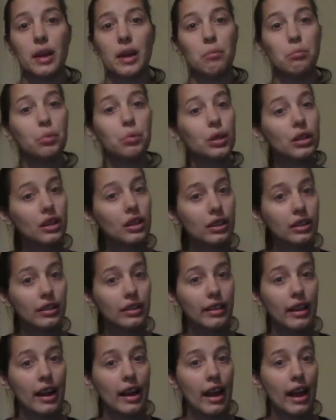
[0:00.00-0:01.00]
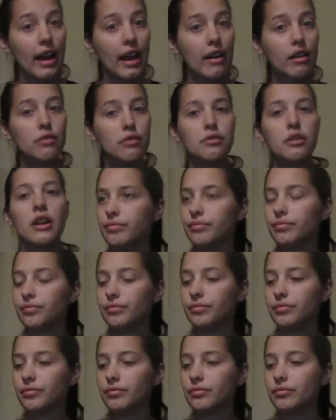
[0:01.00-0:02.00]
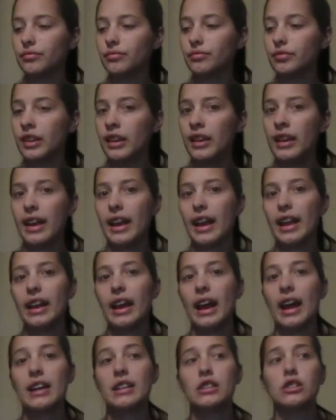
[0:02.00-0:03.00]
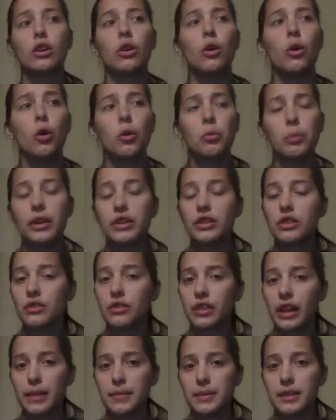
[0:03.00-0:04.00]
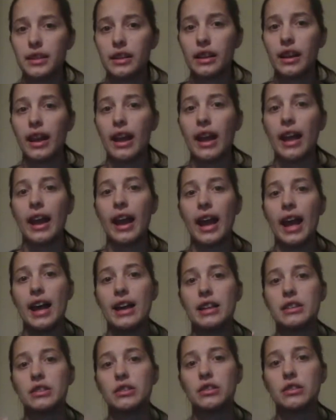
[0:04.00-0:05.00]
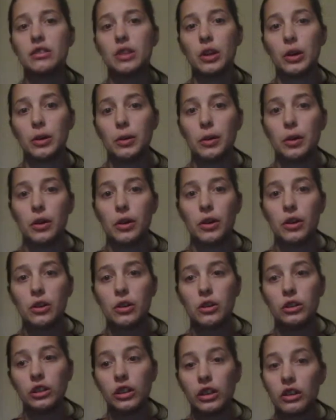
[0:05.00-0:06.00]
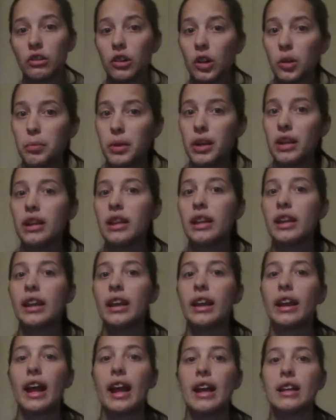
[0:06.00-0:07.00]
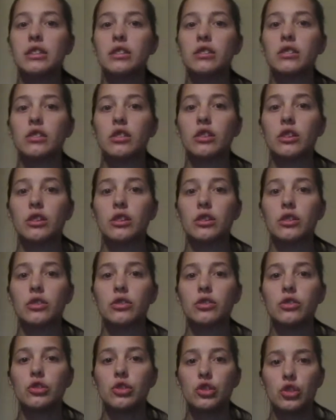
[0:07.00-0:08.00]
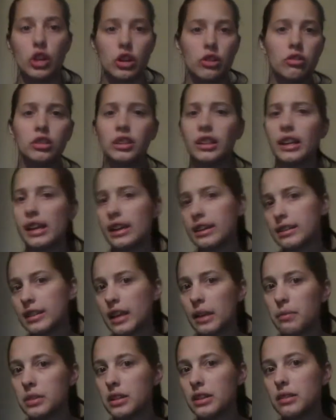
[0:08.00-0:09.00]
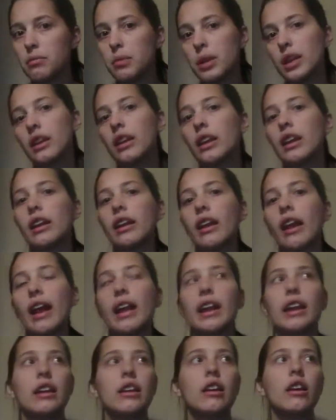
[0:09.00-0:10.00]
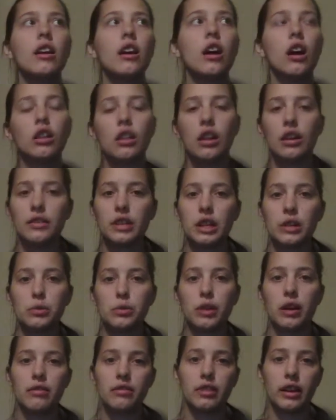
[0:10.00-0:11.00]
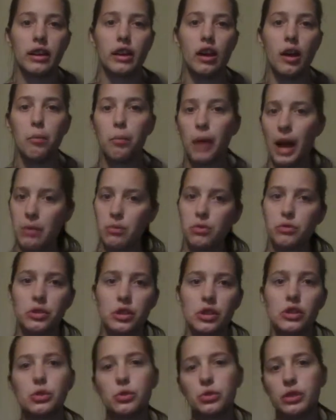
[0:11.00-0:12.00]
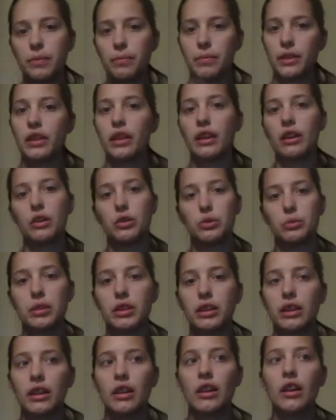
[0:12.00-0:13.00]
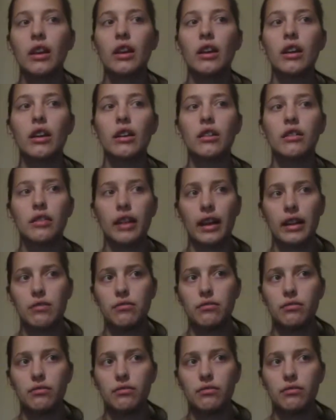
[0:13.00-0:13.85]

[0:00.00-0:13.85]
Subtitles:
a book that I have. It has a whole bunch of names in it, and it has their literal meaning, it has their generally accepted meaning, and it a lot of times will have like a Bible verse or something that goes with it that